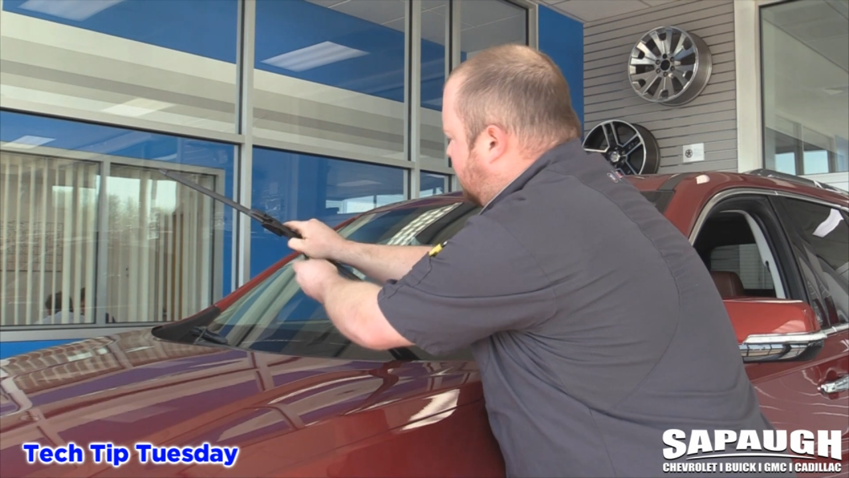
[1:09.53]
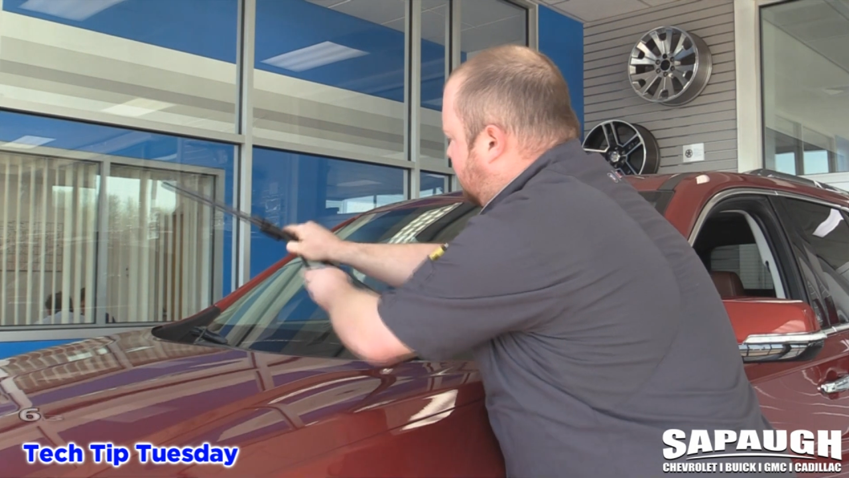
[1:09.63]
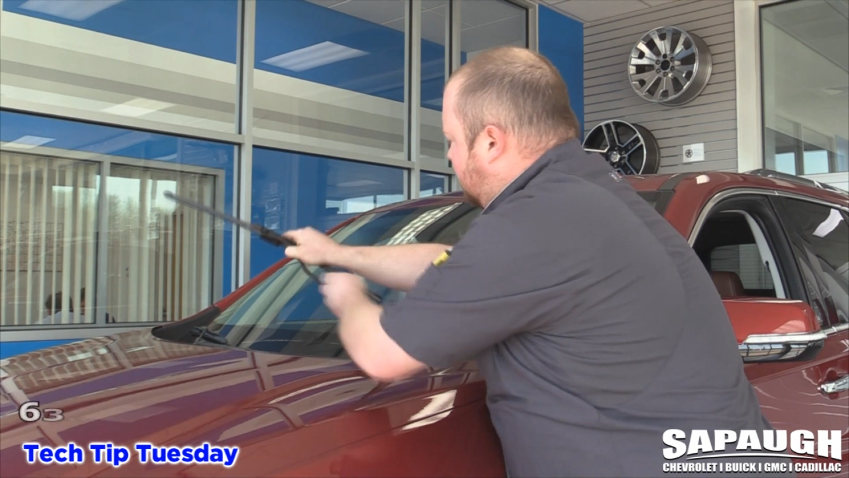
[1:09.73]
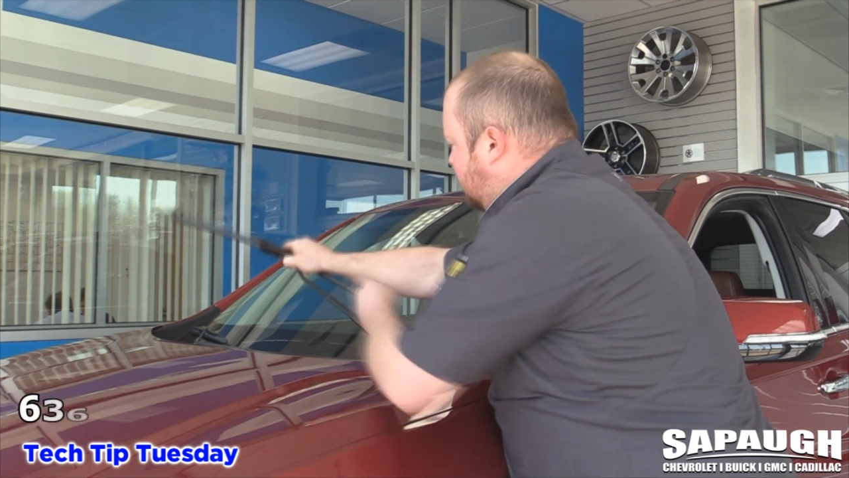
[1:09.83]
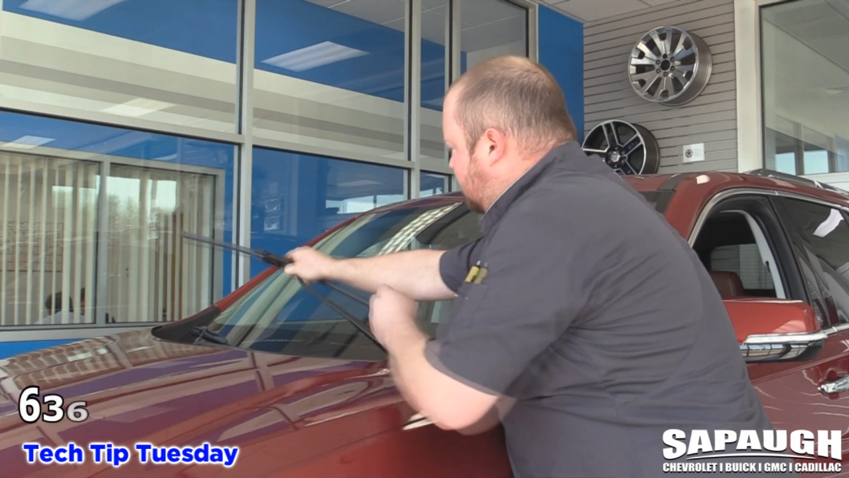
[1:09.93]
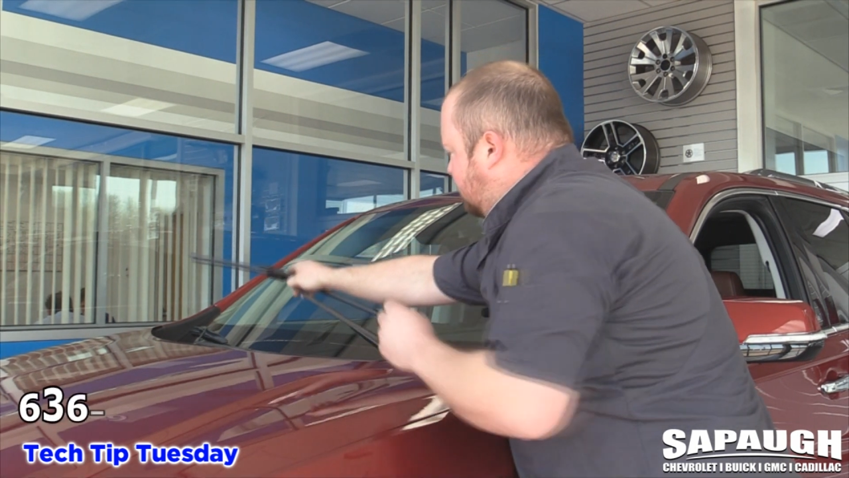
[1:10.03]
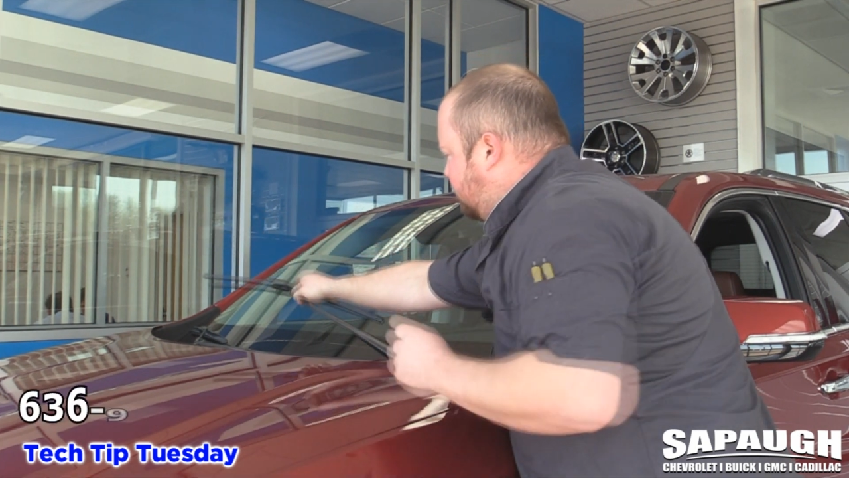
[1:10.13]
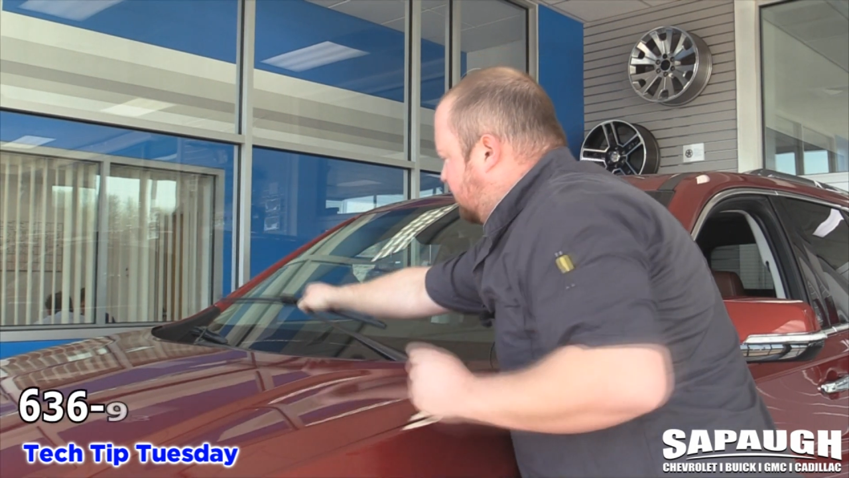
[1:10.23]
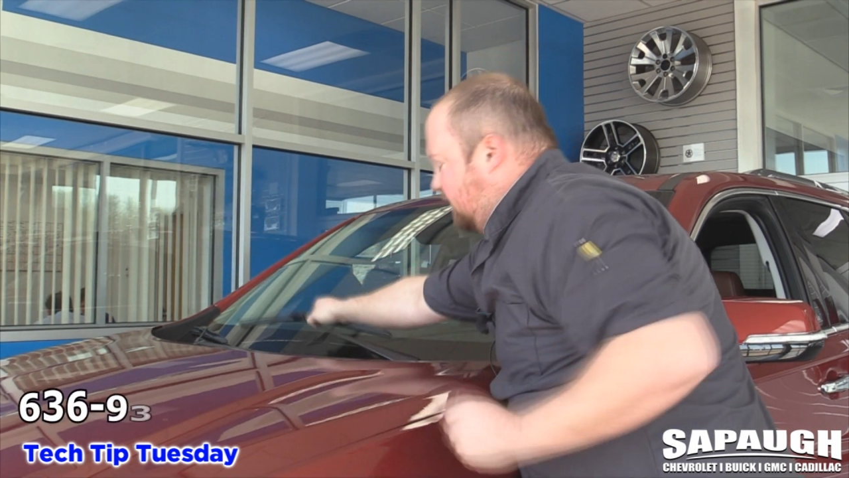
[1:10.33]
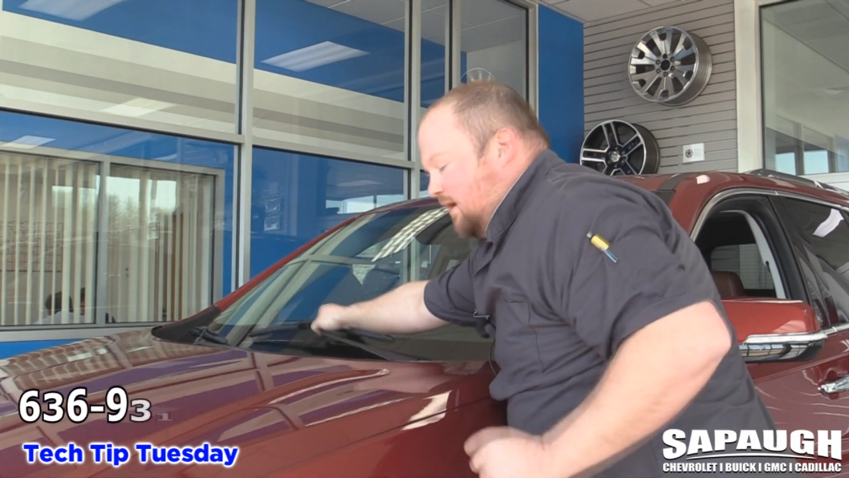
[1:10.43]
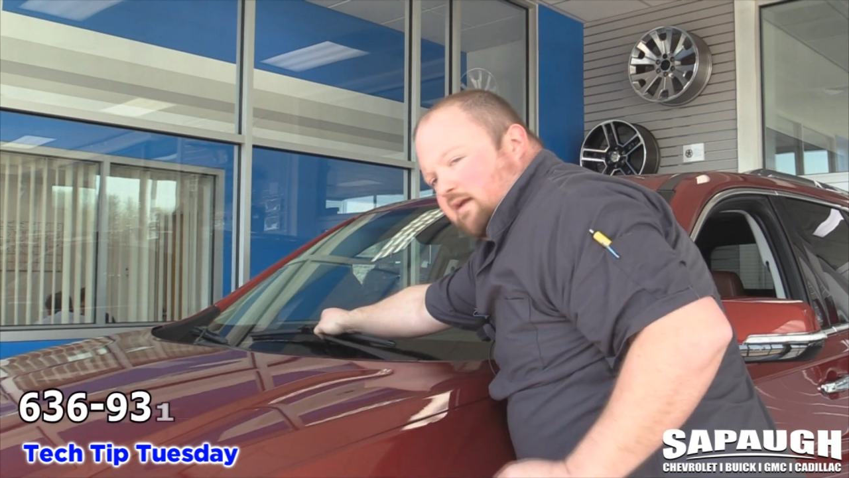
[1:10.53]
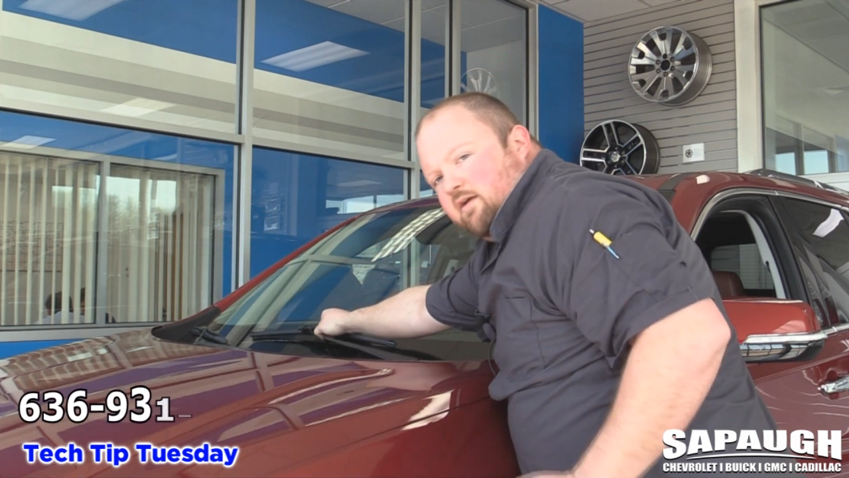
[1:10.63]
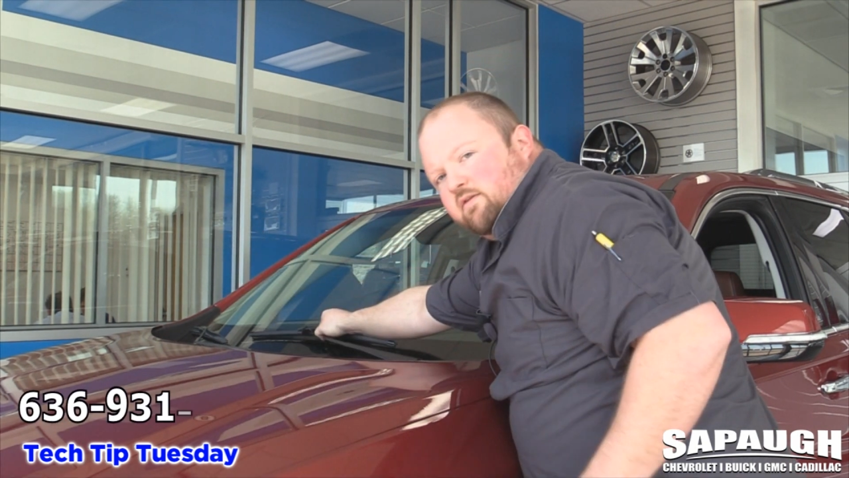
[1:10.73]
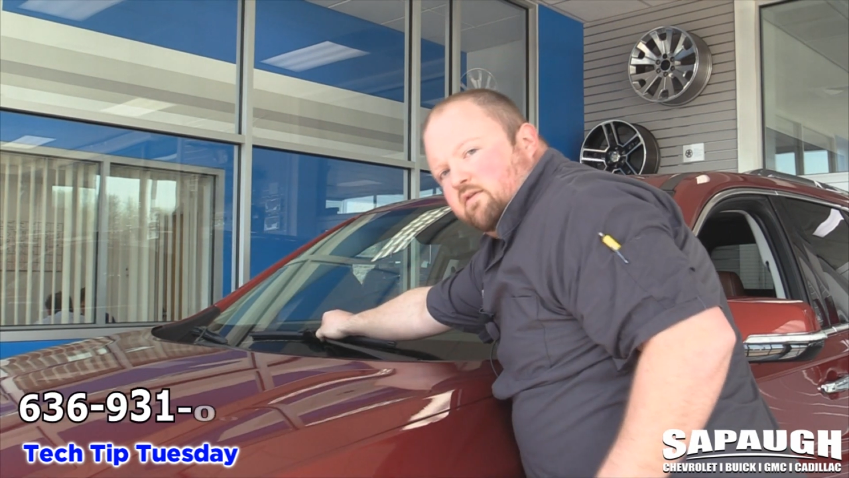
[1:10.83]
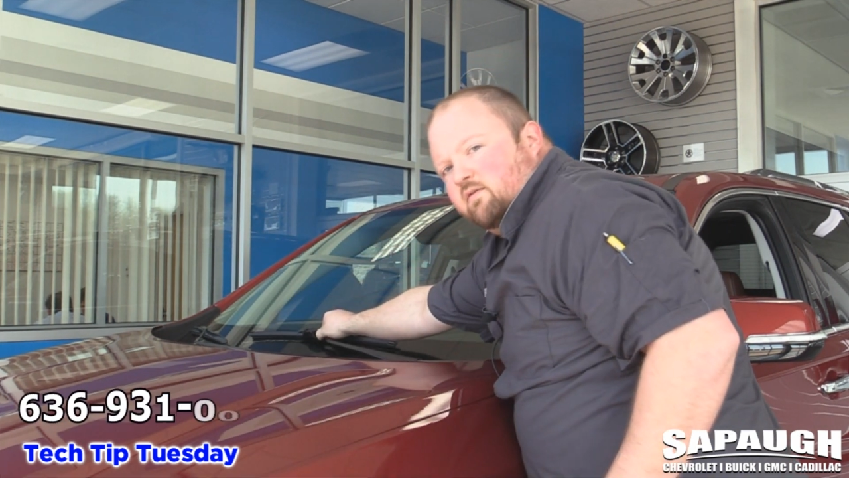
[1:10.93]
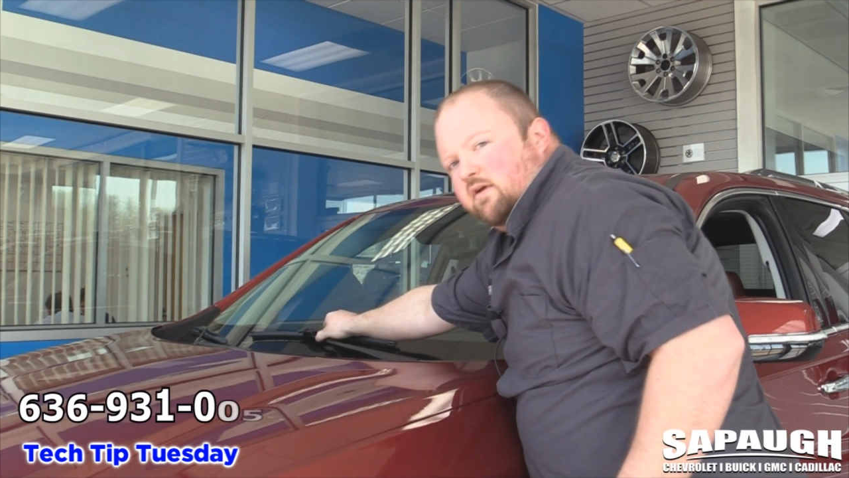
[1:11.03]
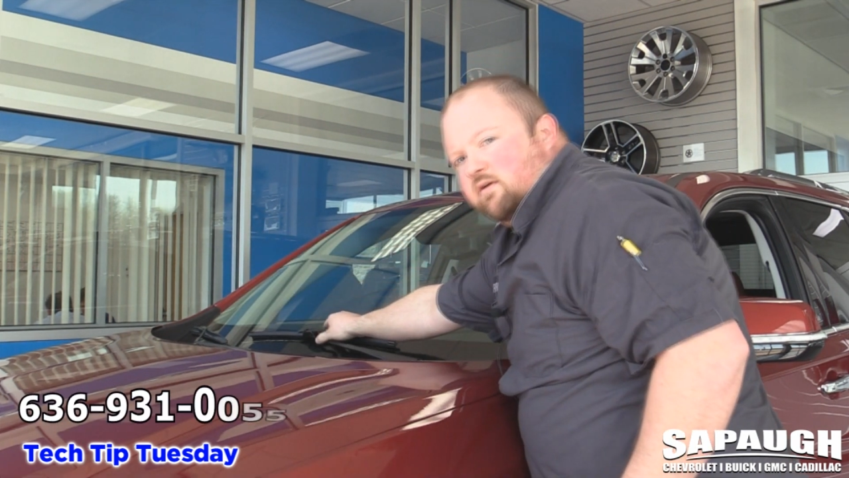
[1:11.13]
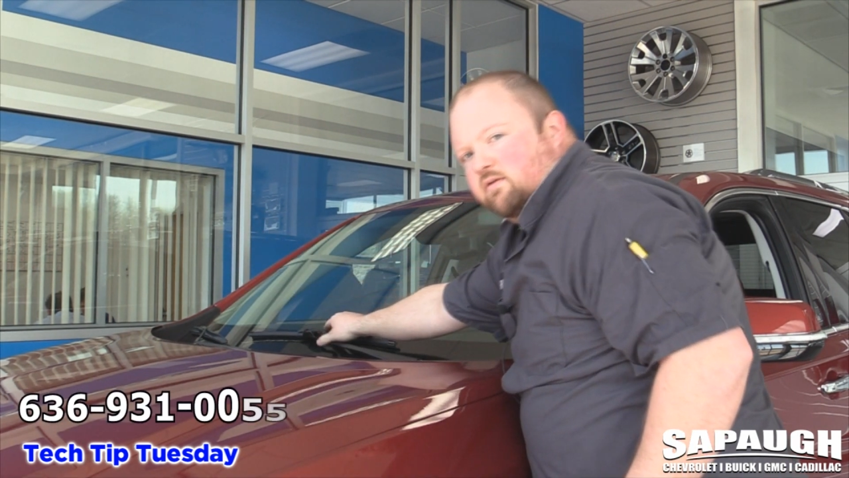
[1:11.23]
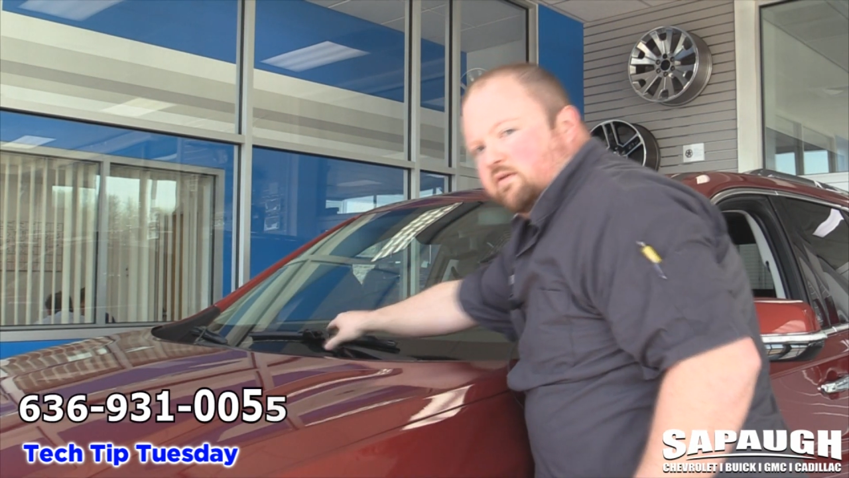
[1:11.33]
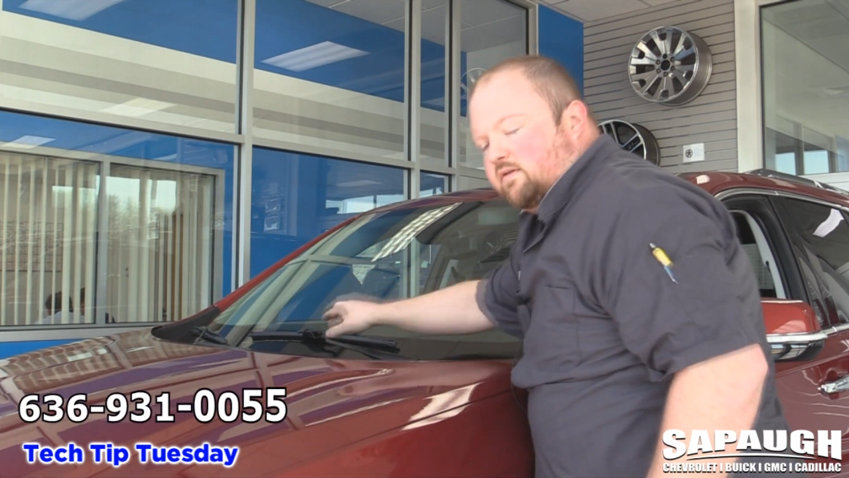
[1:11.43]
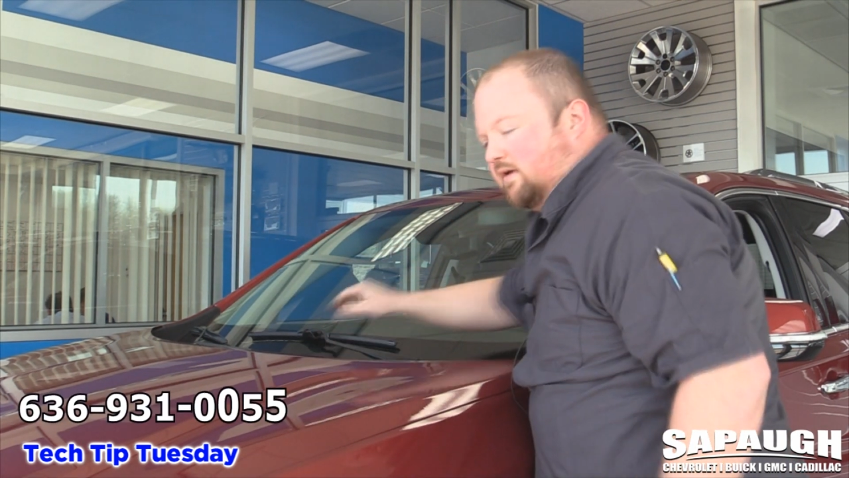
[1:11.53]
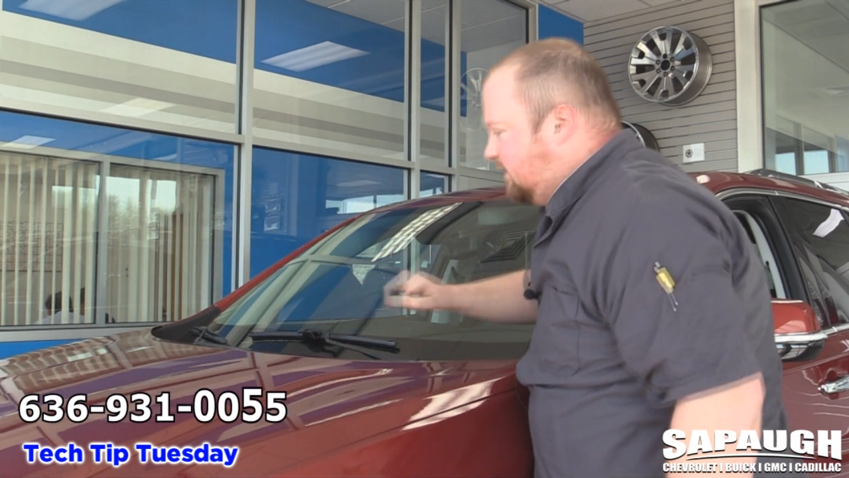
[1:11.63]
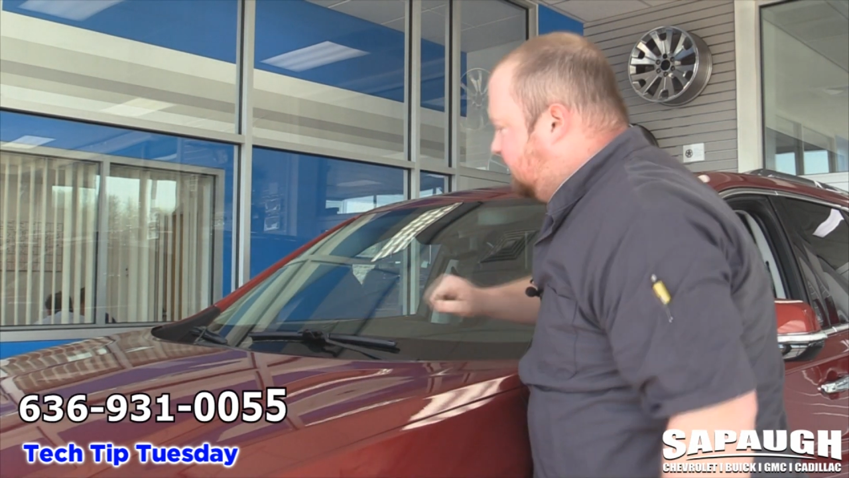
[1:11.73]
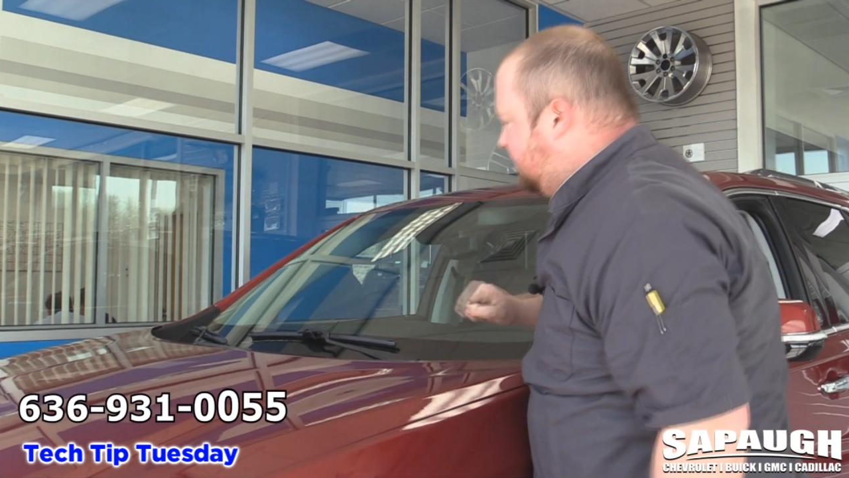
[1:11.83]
and you can put it back down to the vehicle just like